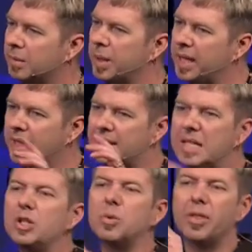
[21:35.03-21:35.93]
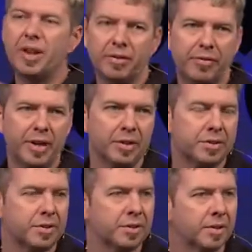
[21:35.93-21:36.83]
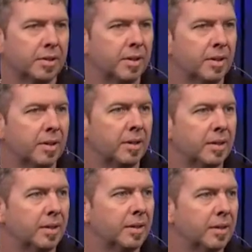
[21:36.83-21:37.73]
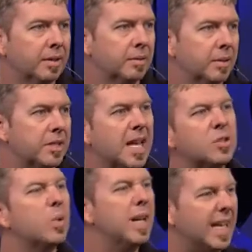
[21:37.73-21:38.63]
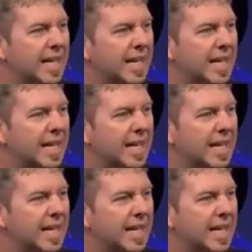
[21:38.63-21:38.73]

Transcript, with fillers: but he deals with their fears because that's what it